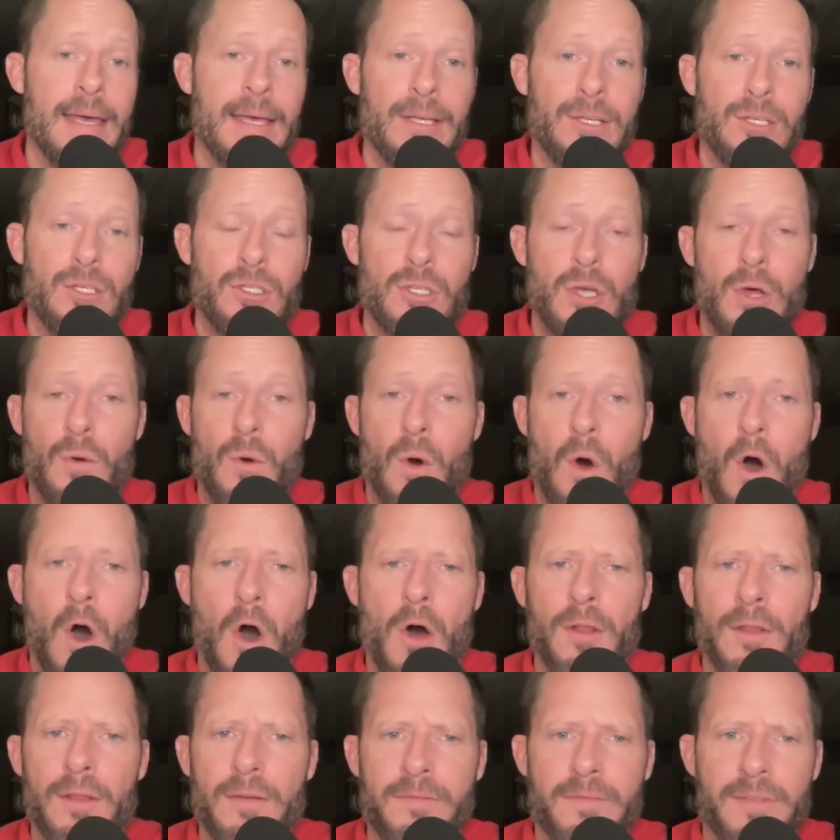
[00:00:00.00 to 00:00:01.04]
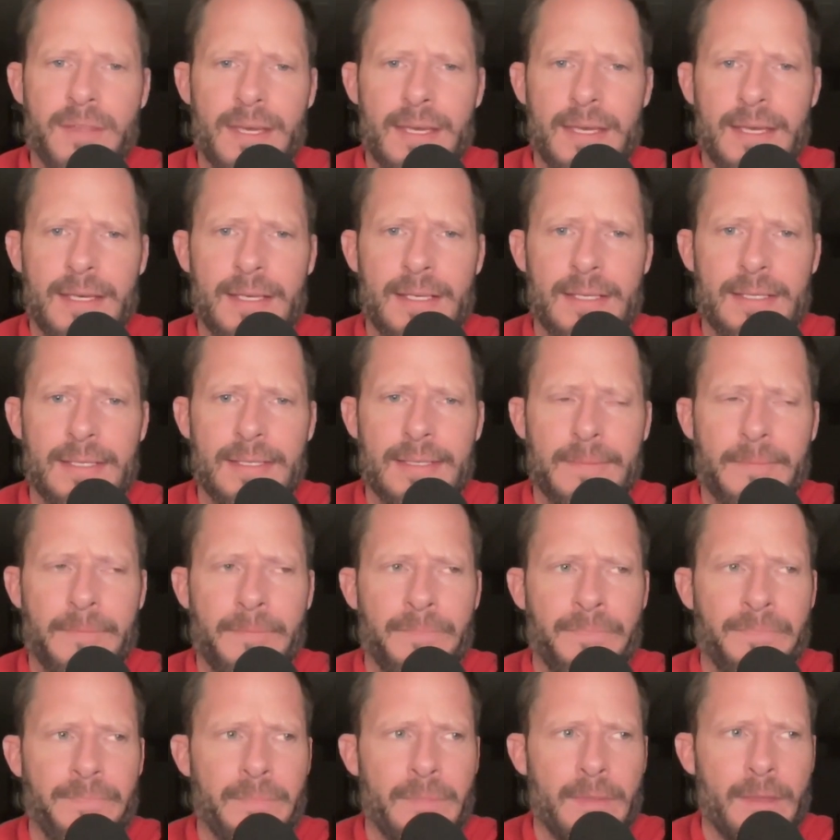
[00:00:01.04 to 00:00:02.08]
So, all of these
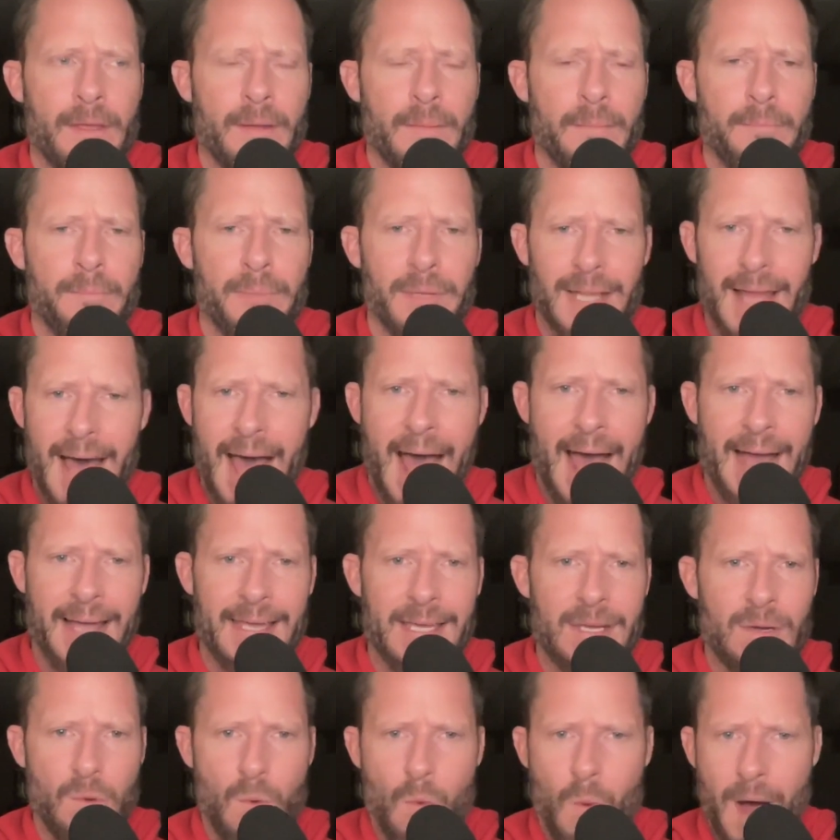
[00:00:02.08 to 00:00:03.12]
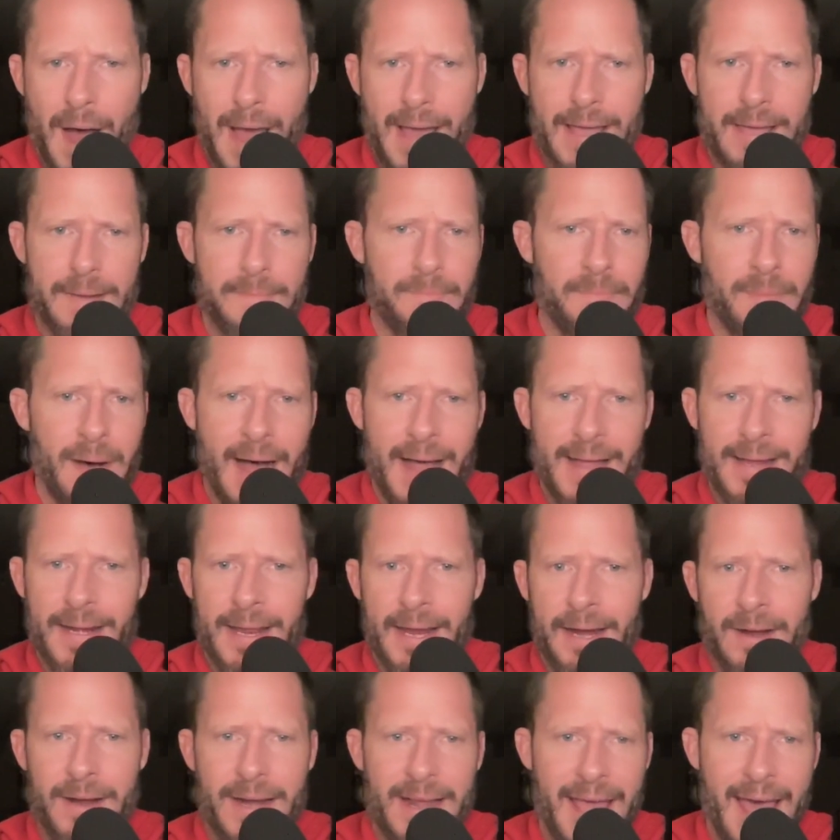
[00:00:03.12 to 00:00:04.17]
black and white
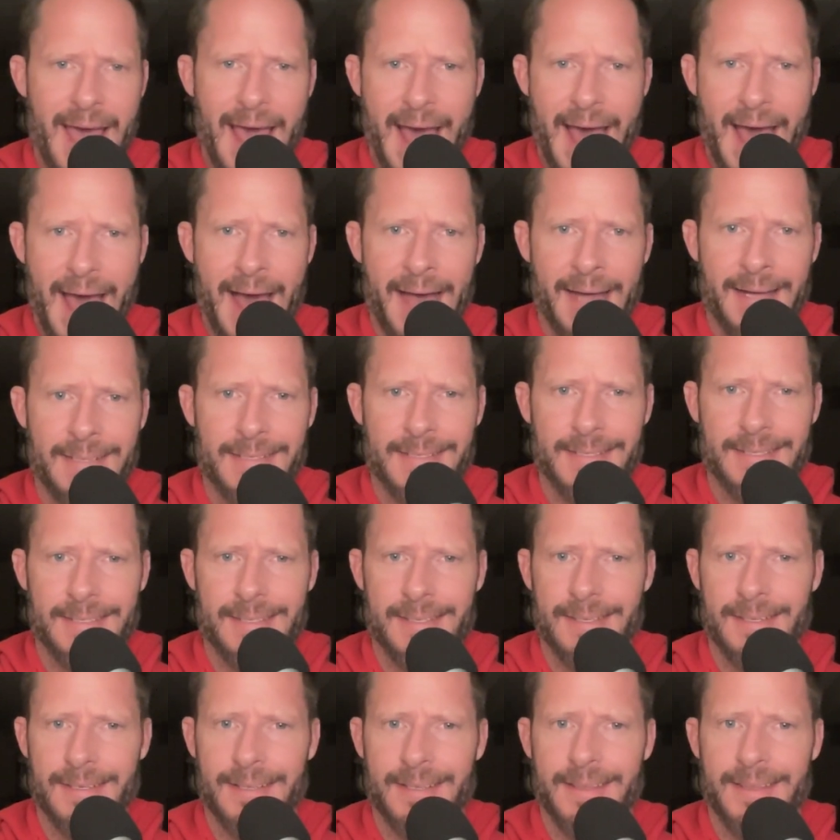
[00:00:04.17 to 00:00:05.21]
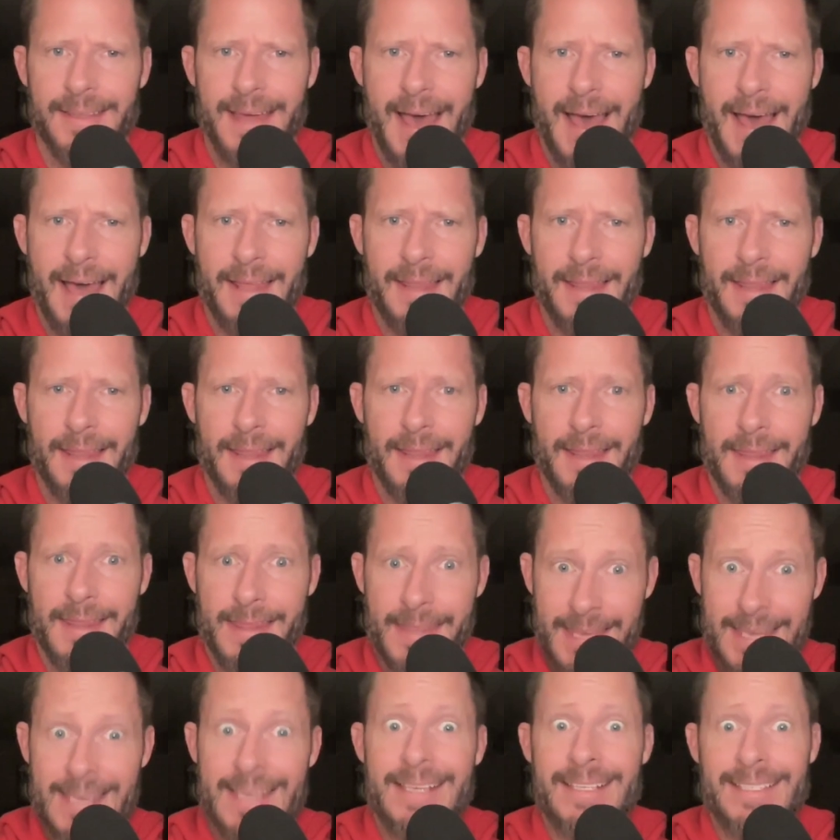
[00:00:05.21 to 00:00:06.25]
binary hacks that
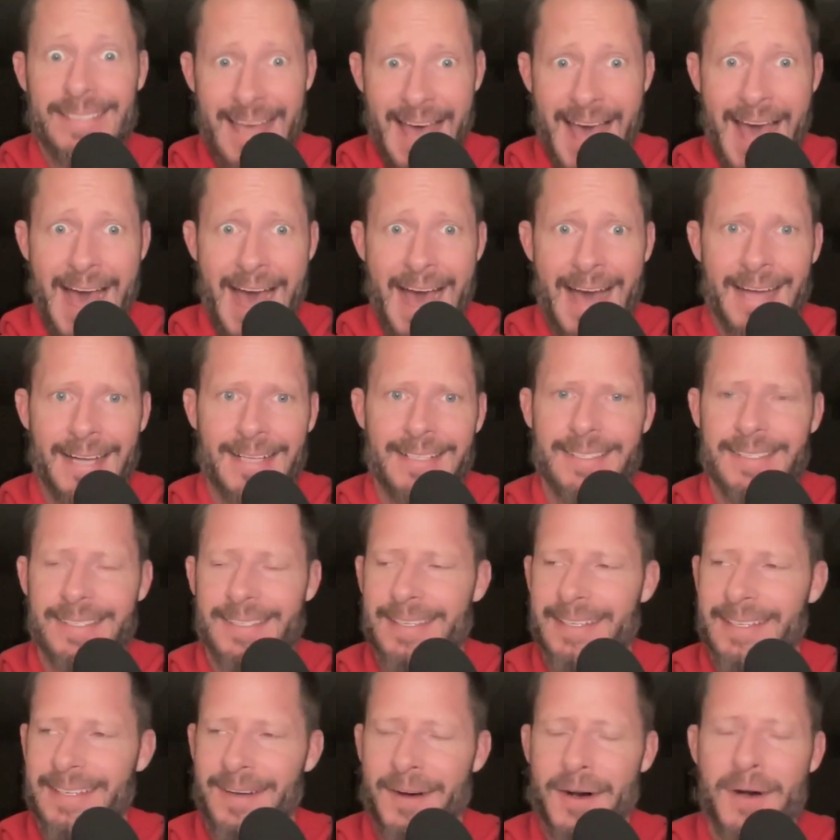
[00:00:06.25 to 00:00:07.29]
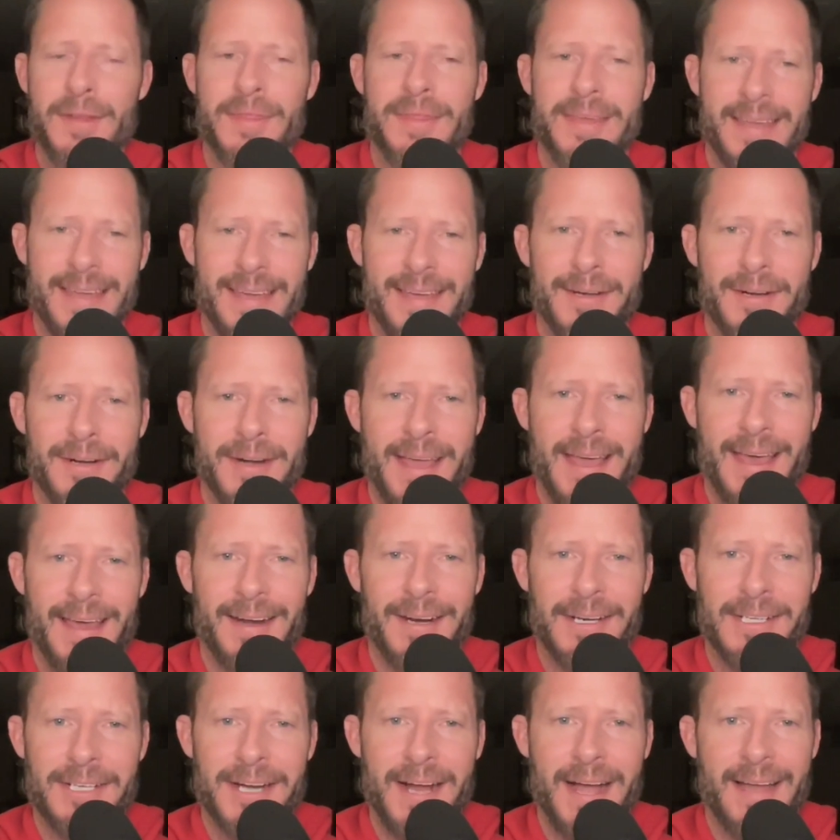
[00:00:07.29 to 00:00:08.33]
these hacks on the internet
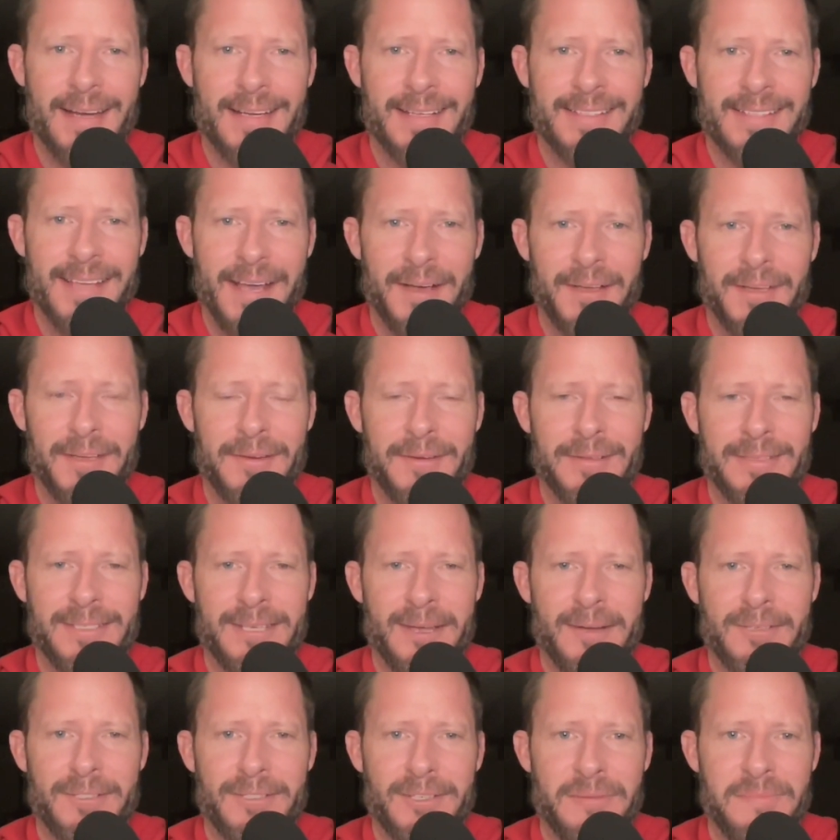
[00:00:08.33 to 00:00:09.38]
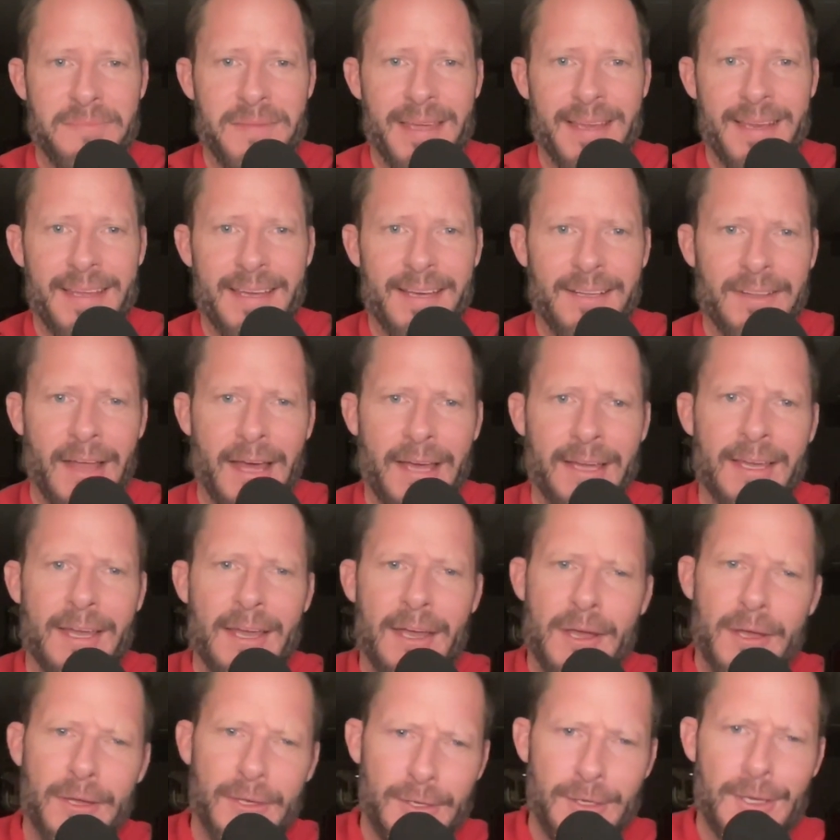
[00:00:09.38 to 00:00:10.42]
are trying to tell you in social media, like
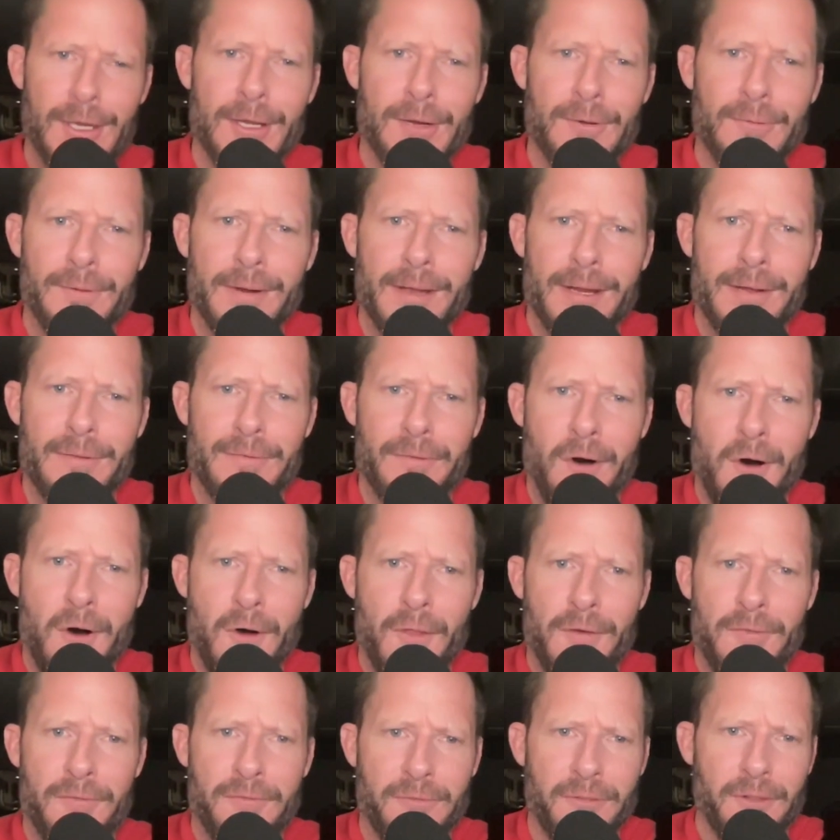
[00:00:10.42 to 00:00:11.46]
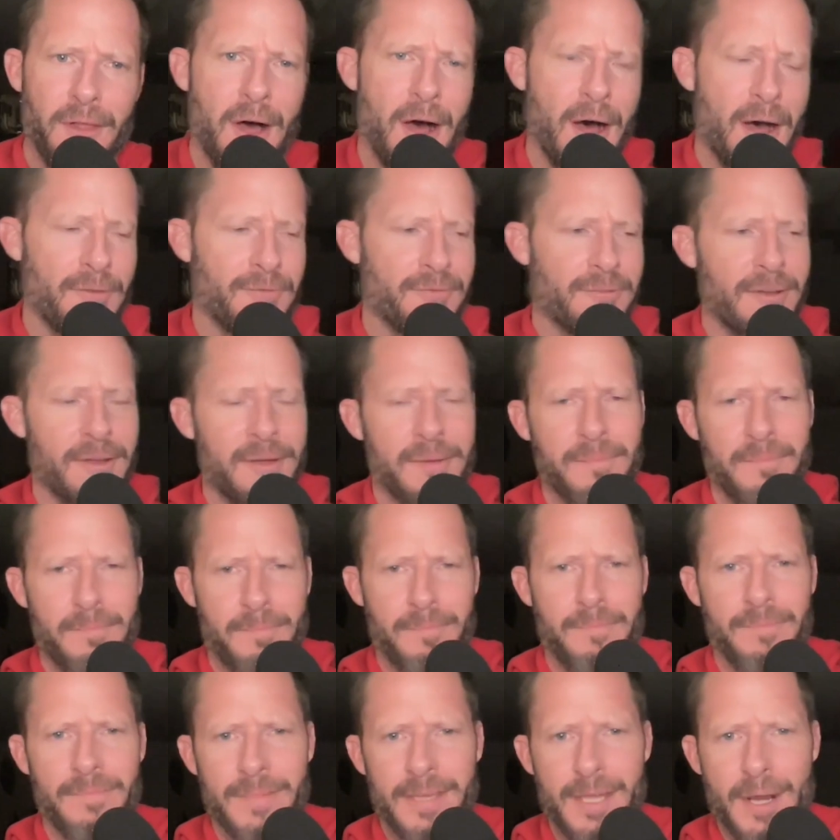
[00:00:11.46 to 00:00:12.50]
get rid of all the fluff,
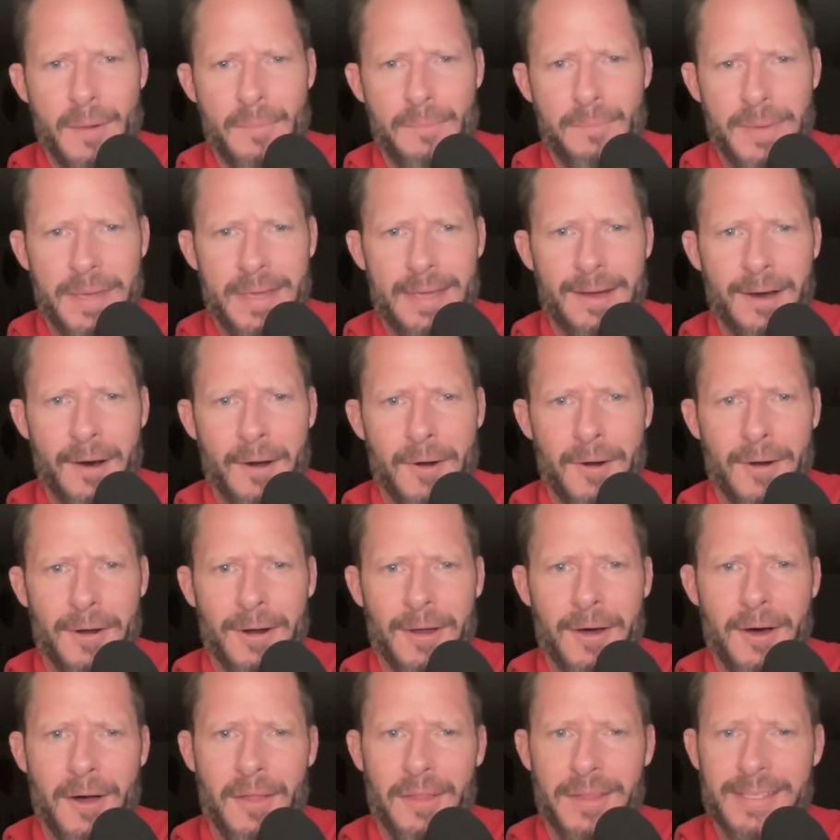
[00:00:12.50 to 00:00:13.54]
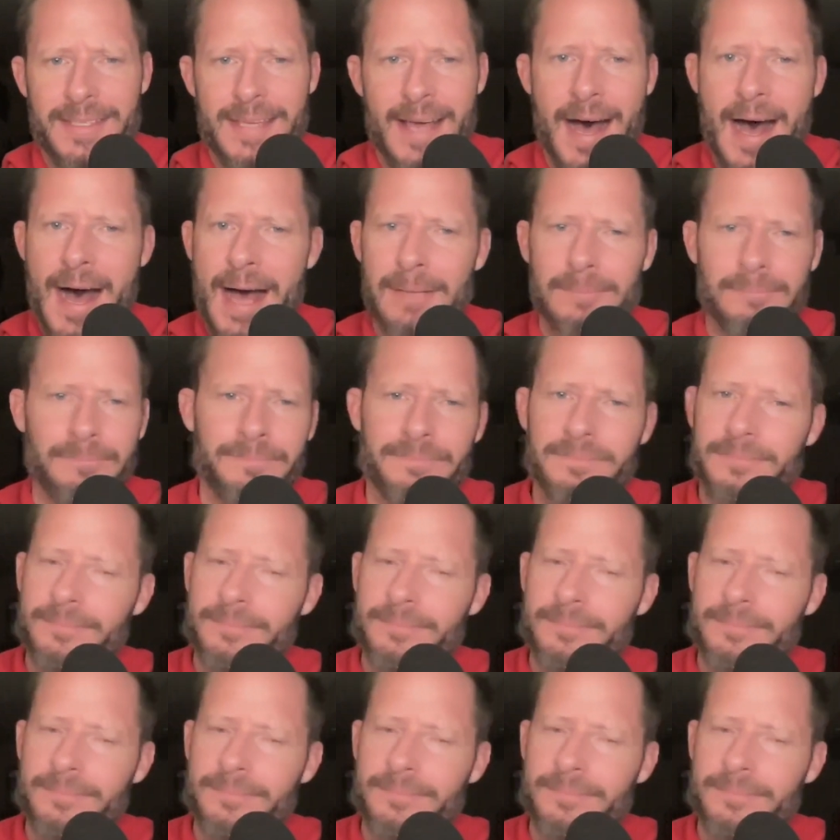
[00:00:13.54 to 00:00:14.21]
you know, be hard all the time.